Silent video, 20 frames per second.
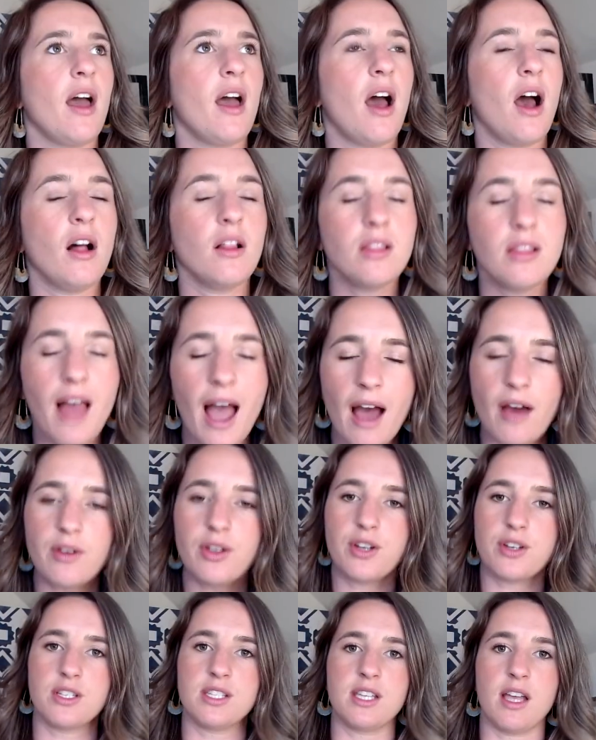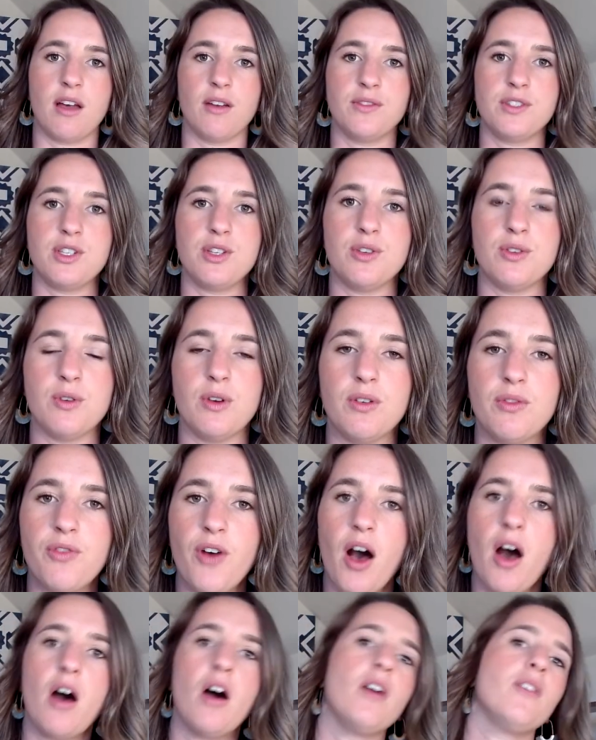allow yourself to
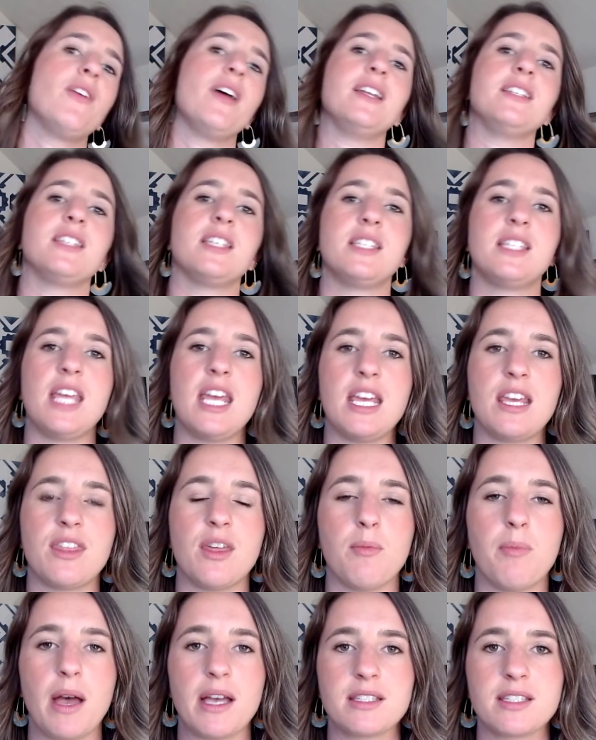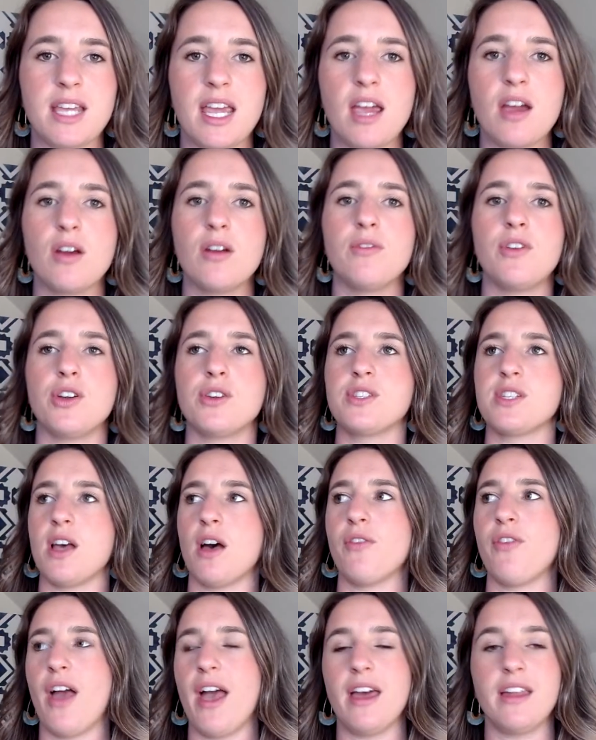evolve and to take the best care of
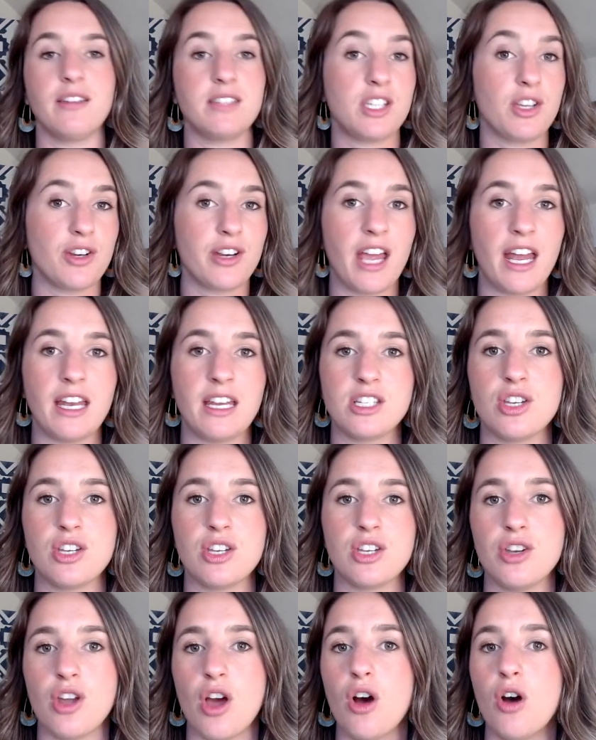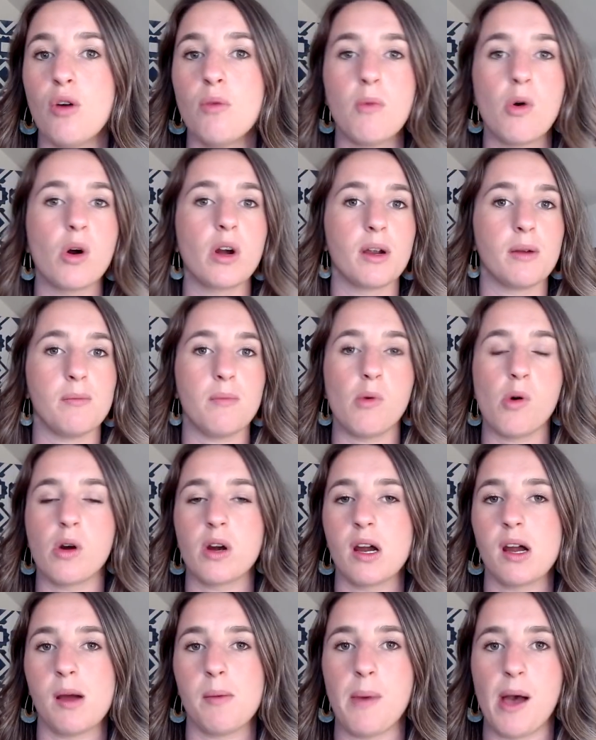yourself as you're getting to know more and
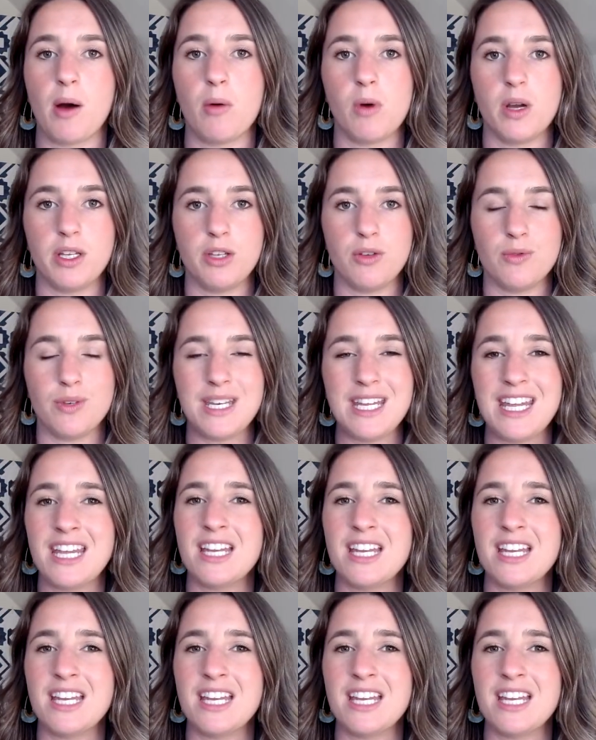more about what you need